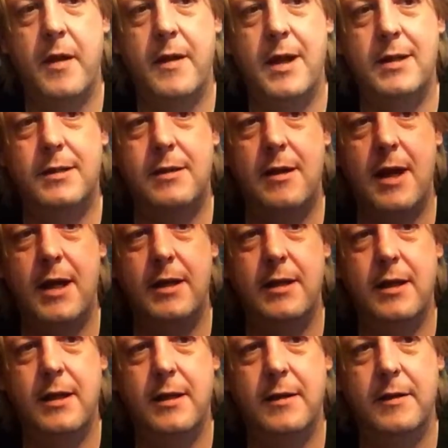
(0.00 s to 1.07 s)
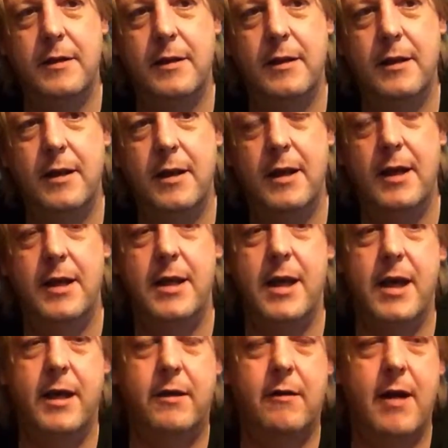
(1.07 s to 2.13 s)
That's grand.
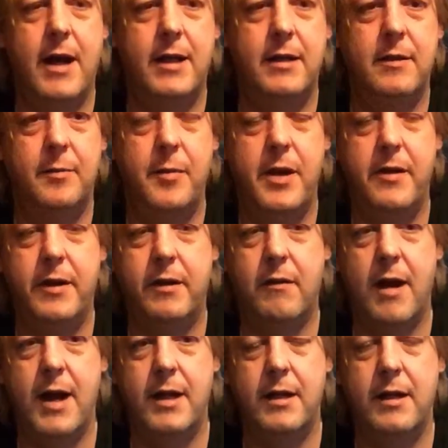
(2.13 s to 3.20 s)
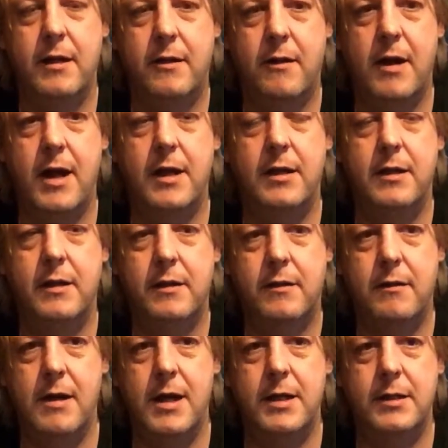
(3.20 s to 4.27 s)
Yeah, grand. I'm hearing grand.
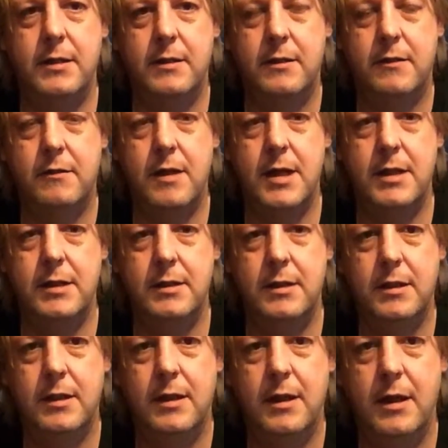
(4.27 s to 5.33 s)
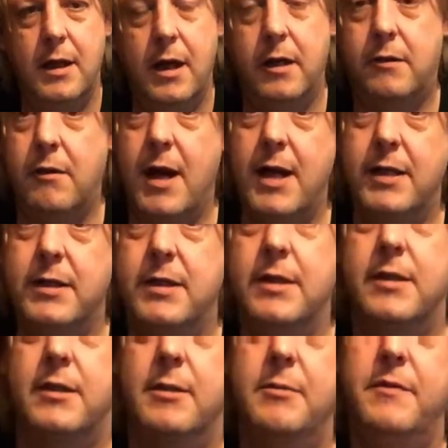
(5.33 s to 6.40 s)
A grand.
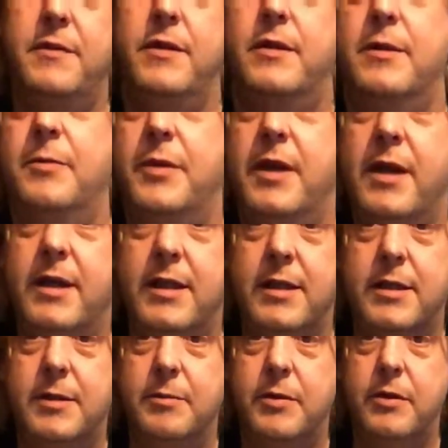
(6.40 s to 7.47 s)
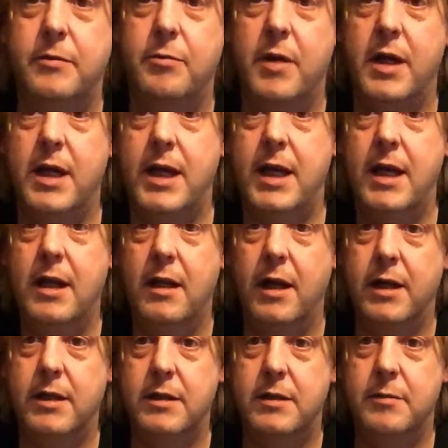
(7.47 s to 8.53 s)
Some of you could be earning some good money.
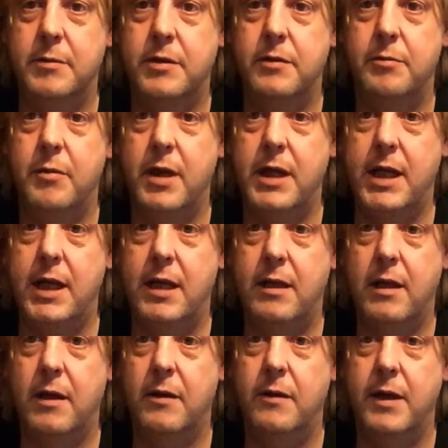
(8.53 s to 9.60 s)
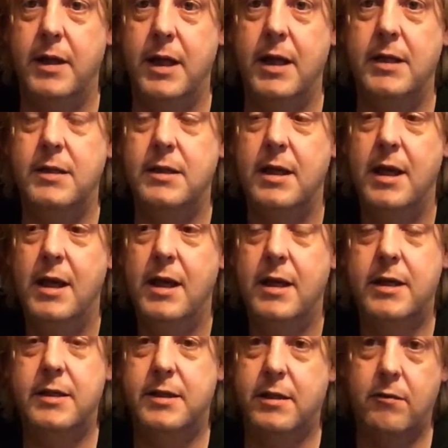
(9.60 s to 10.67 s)
Like, some good money, though, in this.
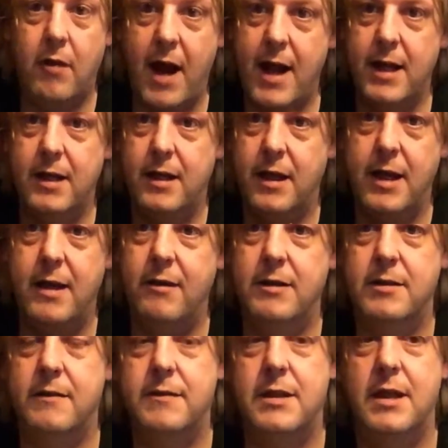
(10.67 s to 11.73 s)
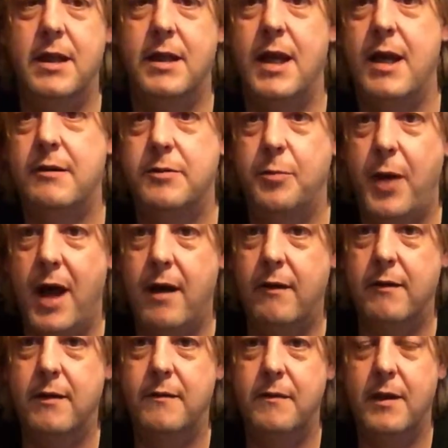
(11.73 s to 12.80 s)
Because a grand here is obviously £1,000.
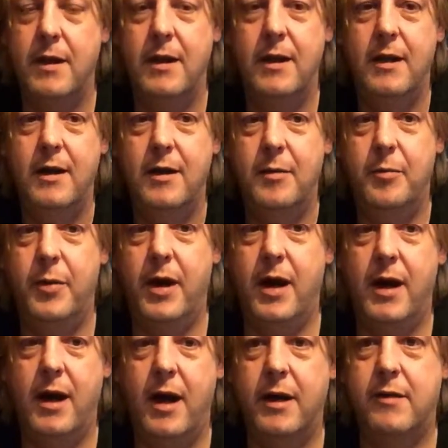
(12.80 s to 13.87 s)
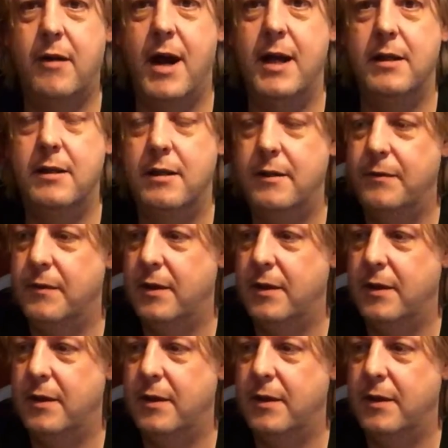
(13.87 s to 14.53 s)
But a grand.